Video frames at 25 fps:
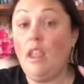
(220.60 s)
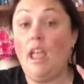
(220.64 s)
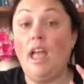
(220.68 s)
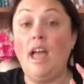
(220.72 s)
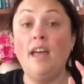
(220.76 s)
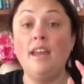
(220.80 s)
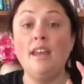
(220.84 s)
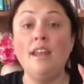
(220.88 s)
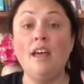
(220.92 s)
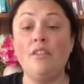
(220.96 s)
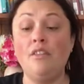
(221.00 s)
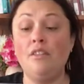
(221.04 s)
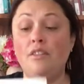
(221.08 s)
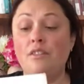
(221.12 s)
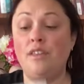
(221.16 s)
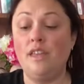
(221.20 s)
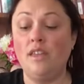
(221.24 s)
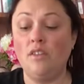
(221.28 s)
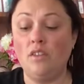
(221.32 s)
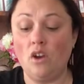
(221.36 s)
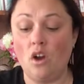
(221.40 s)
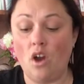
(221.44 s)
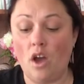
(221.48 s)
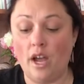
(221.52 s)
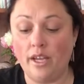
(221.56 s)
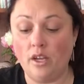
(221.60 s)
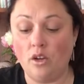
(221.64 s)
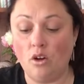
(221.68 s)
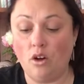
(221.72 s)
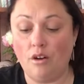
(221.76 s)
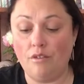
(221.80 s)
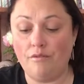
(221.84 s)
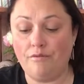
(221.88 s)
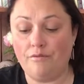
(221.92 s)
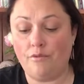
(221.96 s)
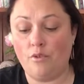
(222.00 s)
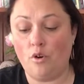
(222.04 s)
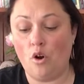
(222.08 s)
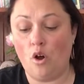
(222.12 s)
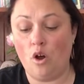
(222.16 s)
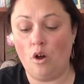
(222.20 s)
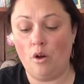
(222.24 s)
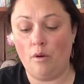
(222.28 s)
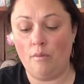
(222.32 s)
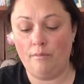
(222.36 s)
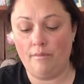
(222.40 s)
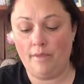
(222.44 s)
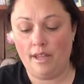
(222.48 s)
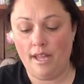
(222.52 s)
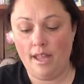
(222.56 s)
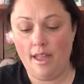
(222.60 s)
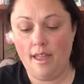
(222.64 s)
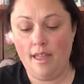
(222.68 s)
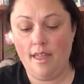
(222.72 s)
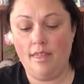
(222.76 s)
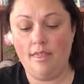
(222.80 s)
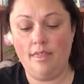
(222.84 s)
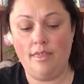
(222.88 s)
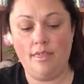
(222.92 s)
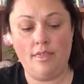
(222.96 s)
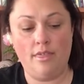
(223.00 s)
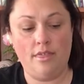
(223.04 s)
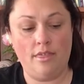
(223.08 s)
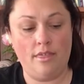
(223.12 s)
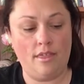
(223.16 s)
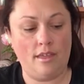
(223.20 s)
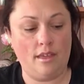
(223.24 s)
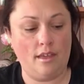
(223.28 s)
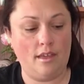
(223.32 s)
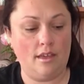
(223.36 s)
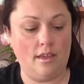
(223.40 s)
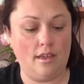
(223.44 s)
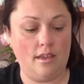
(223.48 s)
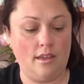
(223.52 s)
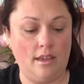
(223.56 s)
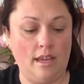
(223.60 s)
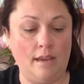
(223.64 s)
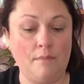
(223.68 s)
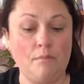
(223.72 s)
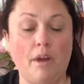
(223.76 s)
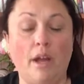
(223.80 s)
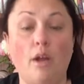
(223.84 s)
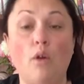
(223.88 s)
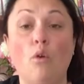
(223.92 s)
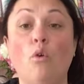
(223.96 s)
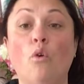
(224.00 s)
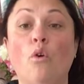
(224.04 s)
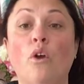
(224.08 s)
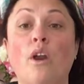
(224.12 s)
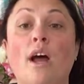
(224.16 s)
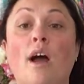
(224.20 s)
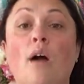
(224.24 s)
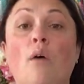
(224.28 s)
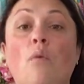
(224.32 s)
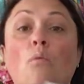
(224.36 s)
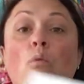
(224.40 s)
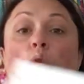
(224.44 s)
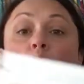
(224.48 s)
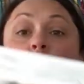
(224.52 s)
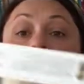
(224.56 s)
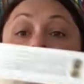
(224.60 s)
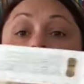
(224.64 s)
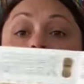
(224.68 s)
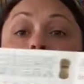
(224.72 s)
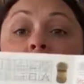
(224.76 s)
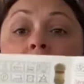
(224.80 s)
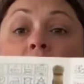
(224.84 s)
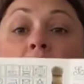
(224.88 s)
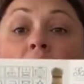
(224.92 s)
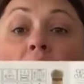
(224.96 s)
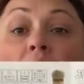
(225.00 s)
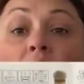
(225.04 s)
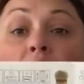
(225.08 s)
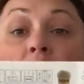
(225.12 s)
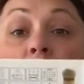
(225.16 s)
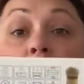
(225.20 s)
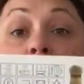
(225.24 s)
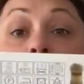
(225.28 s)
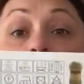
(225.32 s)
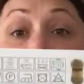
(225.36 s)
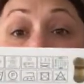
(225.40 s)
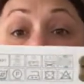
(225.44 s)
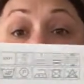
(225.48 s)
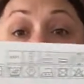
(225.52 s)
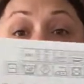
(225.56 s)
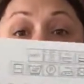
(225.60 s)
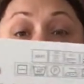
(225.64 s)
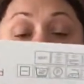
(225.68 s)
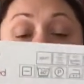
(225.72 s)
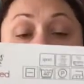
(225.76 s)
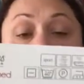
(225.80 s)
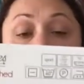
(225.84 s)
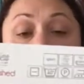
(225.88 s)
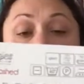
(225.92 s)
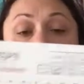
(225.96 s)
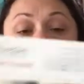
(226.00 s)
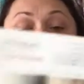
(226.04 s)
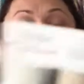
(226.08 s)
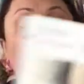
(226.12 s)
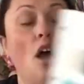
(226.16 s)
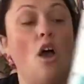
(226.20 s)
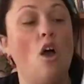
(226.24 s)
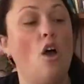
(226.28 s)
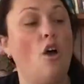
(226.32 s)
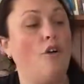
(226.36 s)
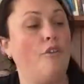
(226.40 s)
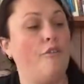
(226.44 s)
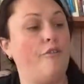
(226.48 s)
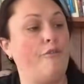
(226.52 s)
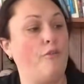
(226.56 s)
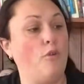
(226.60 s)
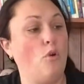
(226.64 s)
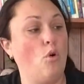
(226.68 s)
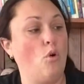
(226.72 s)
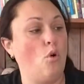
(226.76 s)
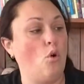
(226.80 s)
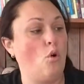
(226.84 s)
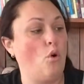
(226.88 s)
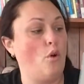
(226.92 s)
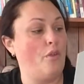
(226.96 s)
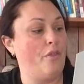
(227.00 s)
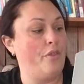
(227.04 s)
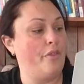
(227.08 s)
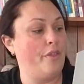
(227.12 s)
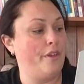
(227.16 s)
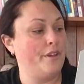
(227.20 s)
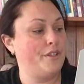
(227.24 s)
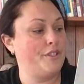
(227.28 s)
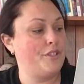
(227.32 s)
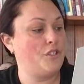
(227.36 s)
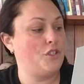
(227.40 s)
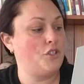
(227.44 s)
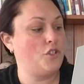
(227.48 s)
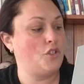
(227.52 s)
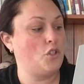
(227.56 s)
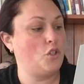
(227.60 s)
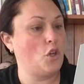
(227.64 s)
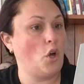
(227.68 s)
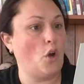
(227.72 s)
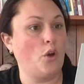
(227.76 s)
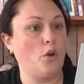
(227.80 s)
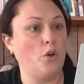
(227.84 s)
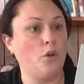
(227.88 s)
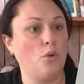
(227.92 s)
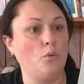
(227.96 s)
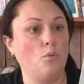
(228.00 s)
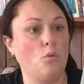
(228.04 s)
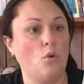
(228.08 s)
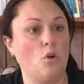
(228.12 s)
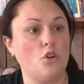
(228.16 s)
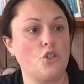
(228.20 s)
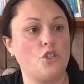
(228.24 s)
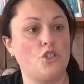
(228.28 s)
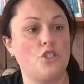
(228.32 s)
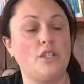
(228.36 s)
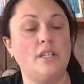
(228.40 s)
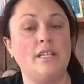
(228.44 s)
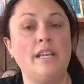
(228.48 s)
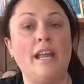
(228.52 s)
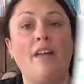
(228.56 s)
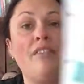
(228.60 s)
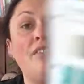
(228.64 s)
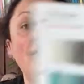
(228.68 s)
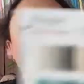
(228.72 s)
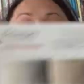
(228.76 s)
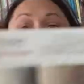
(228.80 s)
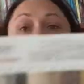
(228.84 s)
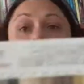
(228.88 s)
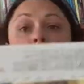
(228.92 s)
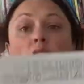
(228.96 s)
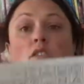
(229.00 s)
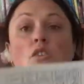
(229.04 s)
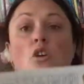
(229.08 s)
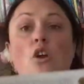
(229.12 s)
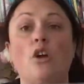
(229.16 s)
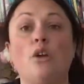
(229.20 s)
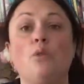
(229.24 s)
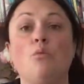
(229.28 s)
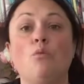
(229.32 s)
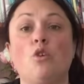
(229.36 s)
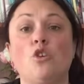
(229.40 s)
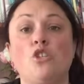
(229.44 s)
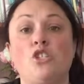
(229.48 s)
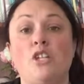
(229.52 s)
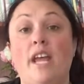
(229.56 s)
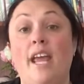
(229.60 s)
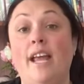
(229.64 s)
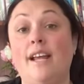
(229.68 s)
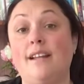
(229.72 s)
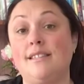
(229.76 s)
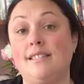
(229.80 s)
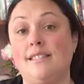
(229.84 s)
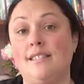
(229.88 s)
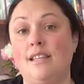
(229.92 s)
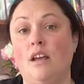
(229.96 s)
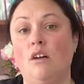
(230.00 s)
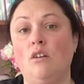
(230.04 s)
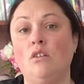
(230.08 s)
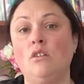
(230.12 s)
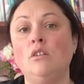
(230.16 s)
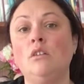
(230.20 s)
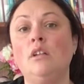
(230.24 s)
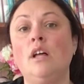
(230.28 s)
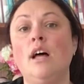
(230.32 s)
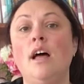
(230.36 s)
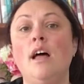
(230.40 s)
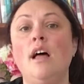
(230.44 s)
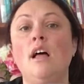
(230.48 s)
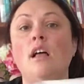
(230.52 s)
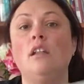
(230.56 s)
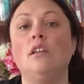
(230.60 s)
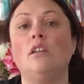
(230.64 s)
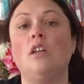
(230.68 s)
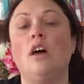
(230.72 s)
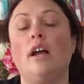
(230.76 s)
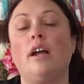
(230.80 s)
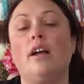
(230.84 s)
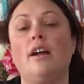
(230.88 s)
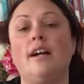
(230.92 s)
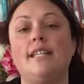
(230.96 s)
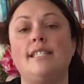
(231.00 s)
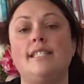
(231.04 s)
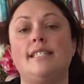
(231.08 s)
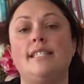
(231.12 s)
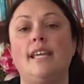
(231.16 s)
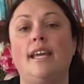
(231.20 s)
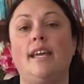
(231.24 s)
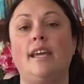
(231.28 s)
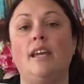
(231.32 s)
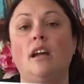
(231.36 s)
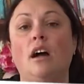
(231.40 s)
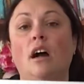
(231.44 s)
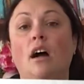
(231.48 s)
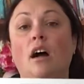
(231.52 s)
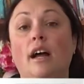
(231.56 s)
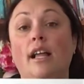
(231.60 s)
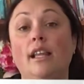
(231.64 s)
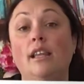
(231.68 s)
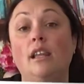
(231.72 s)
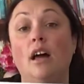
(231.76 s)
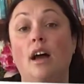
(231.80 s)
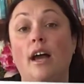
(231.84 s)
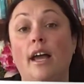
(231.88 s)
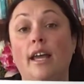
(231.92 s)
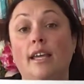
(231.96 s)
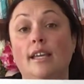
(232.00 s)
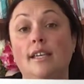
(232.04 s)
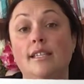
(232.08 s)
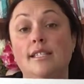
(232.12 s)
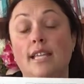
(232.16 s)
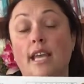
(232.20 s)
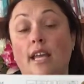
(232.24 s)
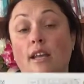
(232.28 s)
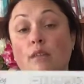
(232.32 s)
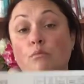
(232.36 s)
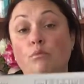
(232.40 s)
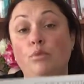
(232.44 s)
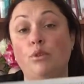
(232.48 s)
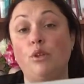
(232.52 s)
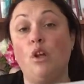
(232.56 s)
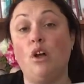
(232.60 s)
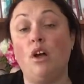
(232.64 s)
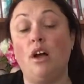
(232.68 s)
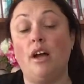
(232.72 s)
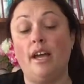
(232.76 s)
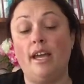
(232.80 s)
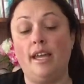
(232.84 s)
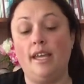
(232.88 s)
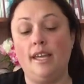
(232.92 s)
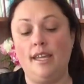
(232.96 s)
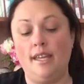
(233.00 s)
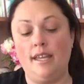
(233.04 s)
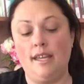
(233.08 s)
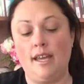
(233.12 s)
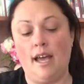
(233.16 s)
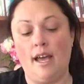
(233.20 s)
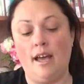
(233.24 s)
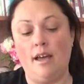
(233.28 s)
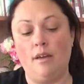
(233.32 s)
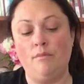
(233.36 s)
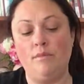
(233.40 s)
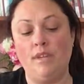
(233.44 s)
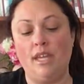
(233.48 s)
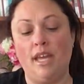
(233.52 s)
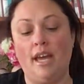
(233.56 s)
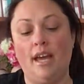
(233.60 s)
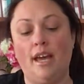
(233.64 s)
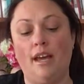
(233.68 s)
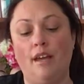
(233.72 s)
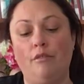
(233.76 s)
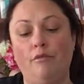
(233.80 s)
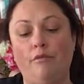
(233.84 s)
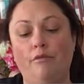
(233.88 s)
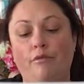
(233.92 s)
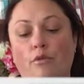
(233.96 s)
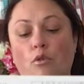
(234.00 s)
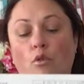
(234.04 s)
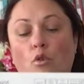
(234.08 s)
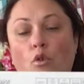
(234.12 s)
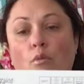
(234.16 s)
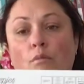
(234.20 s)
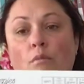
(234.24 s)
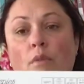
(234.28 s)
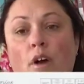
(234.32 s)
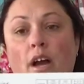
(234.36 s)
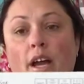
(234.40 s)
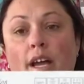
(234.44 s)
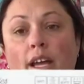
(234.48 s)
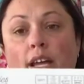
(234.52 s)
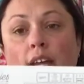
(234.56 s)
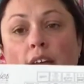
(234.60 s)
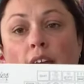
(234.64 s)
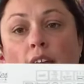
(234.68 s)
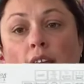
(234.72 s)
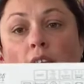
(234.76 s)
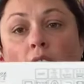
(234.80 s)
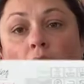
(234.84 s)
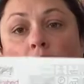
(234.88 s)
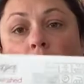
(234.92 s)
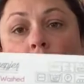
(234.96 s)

Another thing that I got from in my order was a color card for the stonewashed. Now this is stonewash XL. Like I said, I like 10 ply yarn for my